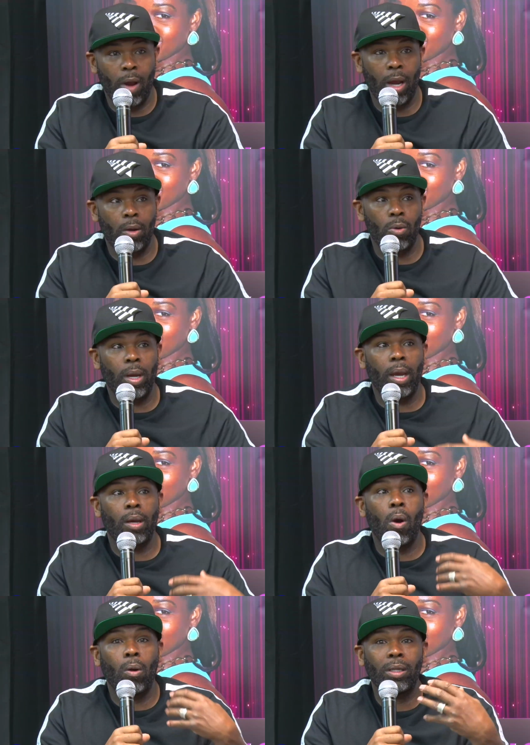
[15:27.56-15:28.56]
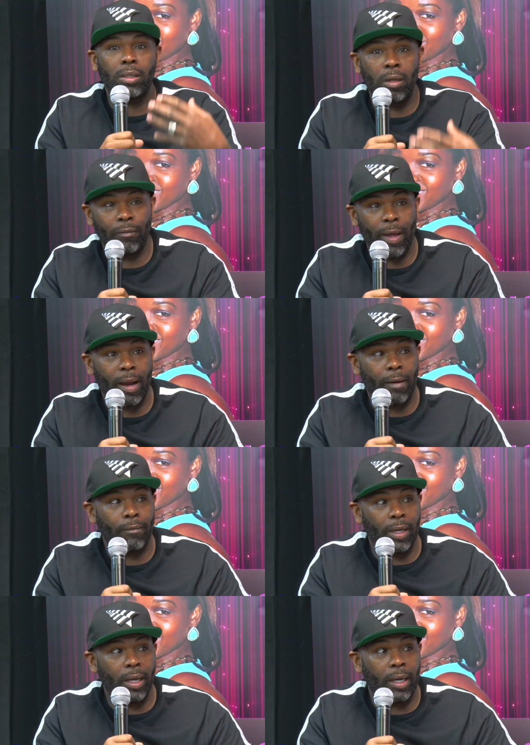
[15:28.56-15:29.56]
crack cocaine, all the stuff that
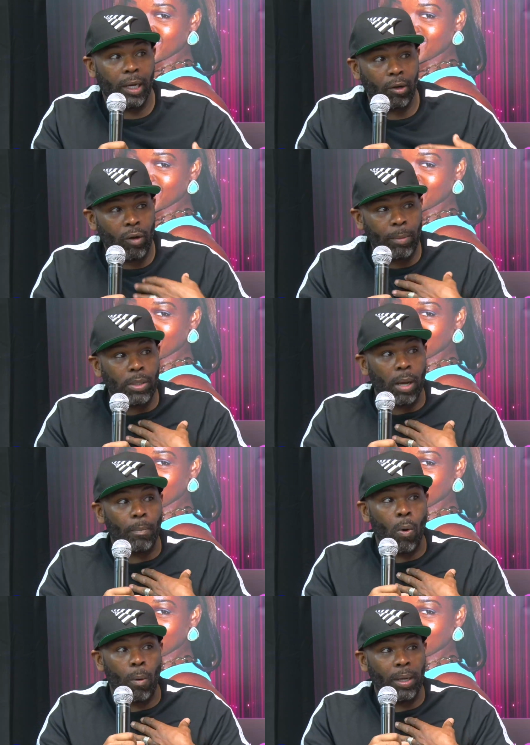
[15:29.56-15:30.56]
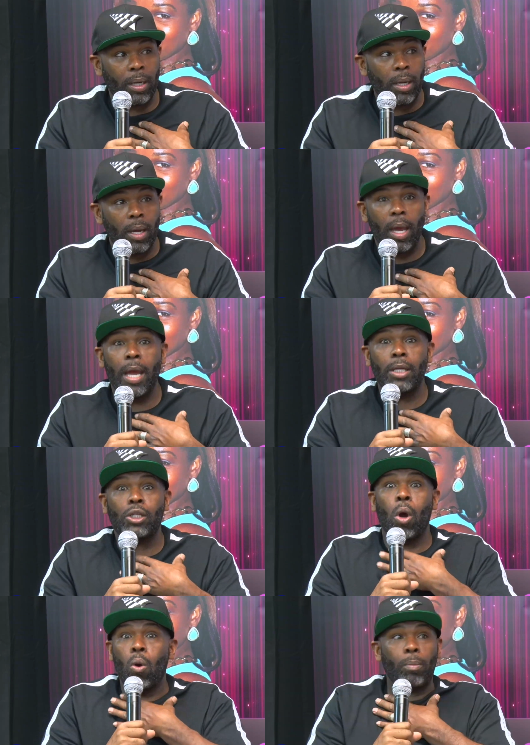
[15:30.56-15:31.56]
I've did, it creeps up on me and
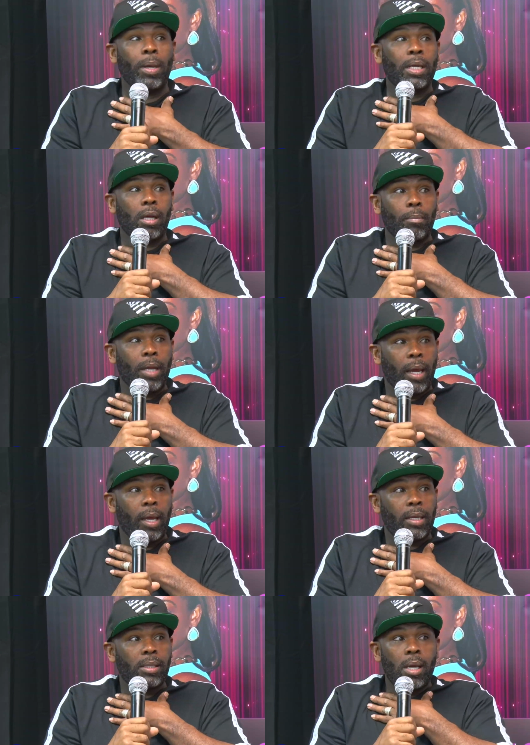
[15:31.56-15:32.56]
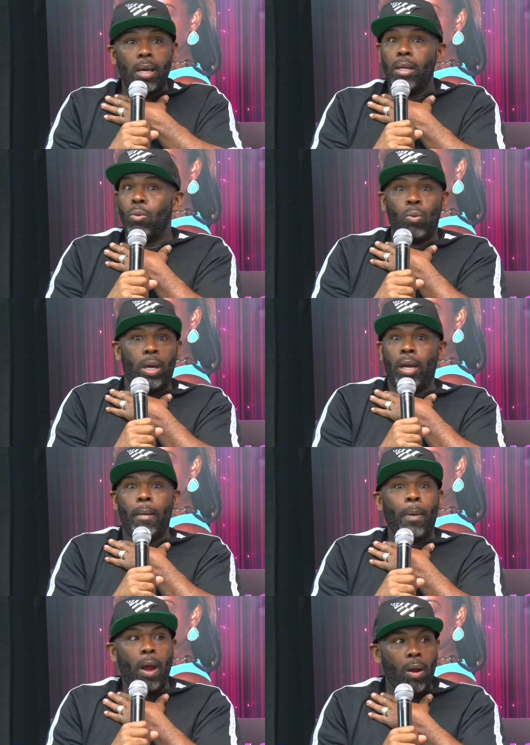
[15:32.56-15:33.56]
choke me some days, and
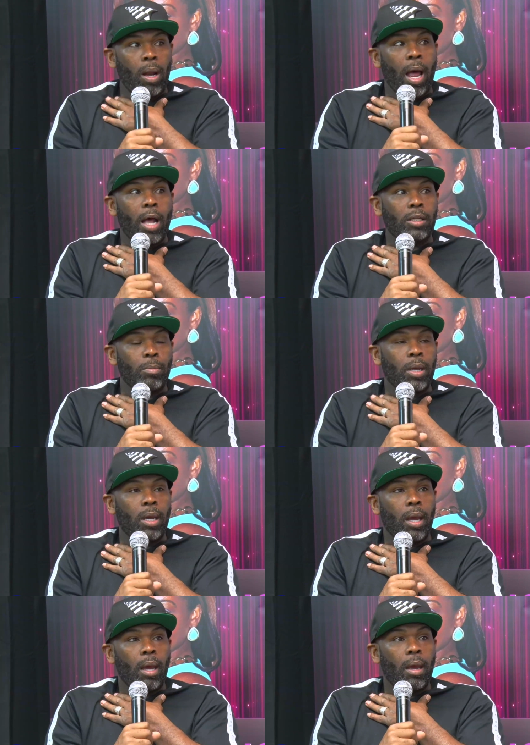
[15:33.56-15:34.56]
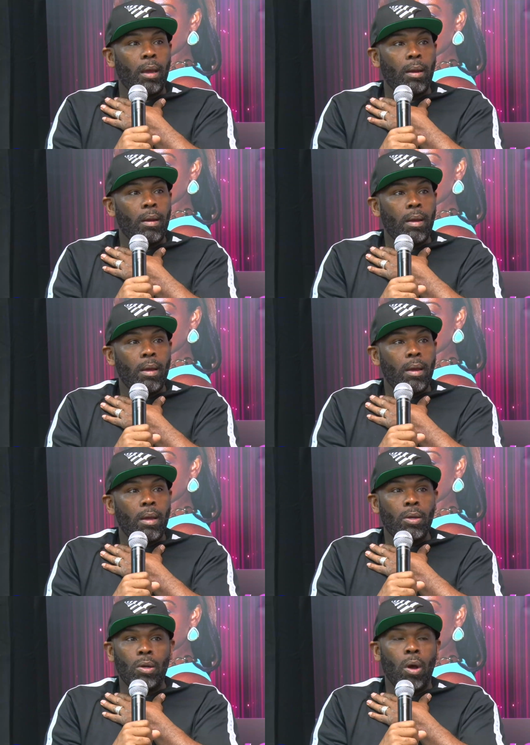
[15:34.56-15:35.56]
it paralyzed me. And
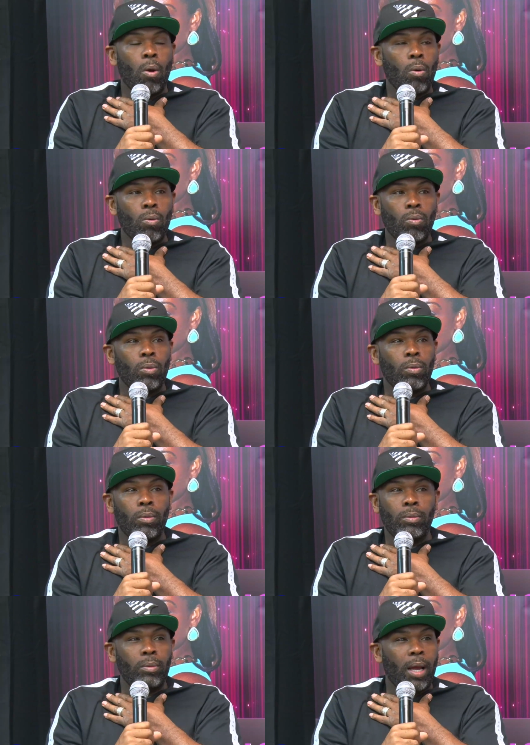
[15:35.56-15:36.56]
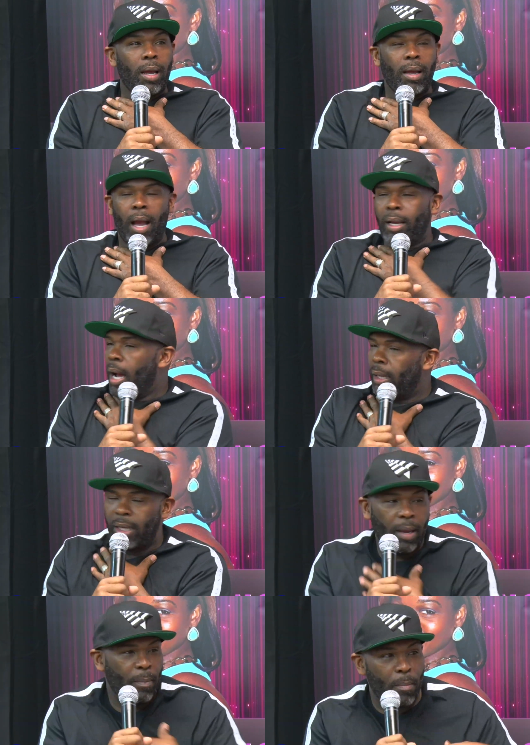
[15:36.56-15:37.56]
you know, I gotta
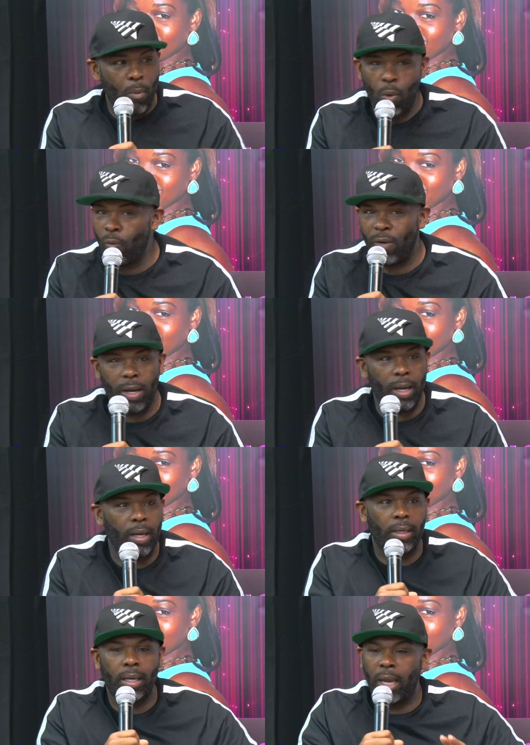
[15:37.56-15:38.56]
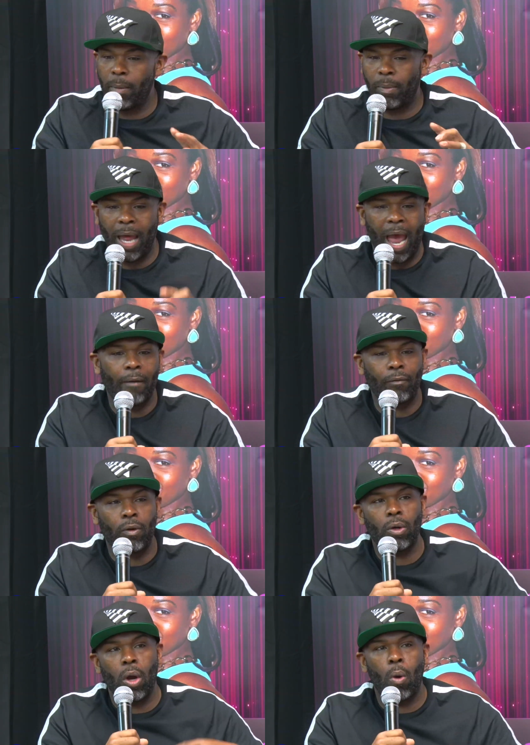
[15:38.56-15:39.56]
keep it moving and keep
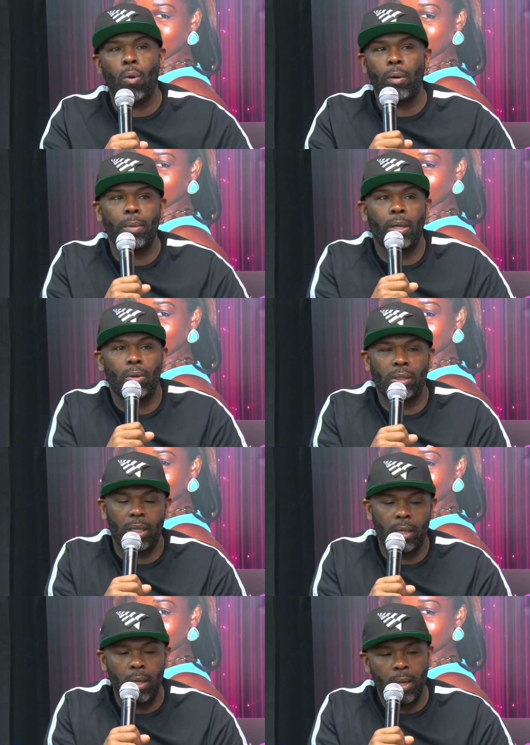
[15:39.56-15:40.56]
laughter going because it